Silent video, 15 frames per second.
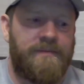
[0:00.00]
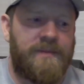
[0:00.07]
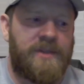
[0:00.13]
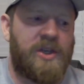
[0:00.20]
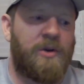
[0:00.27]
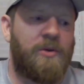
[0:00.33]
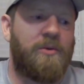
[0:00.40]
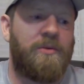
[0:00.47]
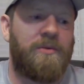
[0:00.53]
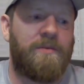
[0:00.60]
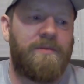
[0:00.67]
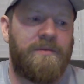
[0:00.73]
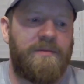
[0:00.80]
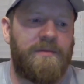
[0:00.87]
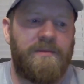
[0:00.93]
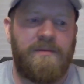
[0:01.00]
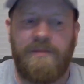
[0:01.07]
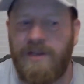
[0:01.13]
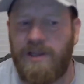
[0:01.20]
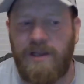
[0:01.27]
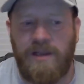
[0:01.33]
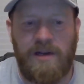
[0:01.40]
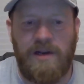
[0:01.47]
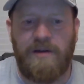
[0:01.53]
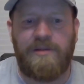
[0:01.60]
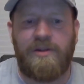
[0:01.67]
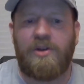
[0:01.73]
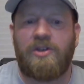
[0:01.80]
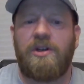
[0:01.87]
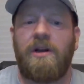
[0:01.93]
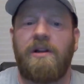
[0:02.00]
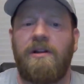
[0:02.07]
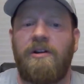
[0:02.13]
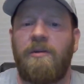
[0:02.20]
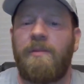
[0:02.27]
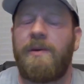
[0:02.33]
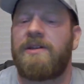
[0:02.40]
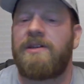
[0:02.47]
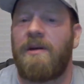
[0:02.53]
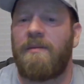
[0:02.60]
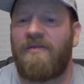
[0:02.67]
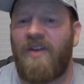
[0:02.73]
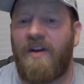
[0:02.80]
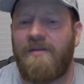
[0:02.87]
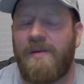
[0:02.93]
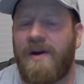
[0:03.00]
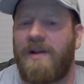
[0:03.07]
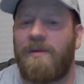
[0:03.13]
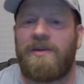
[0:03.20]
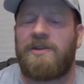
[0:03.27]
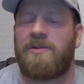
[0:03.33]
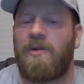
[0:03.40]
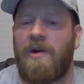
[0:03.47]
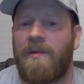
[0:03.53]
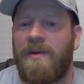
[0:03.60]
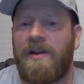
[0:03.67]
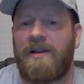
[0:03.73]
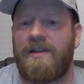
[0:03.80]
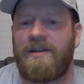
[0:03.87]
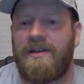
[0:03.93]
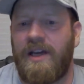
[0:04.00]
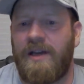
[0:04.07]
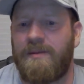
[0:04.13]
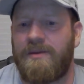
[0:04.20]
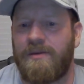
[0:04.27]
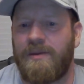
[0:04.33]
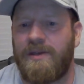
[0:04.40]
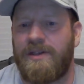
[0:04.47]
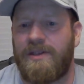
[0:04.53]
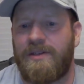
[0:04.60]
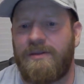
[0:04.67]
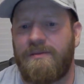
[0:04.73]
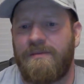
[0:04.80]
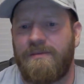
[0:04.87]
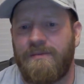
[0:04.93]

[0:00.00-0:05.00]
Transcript: So, there's a little bit of something for everybody, which is why we like this game so much.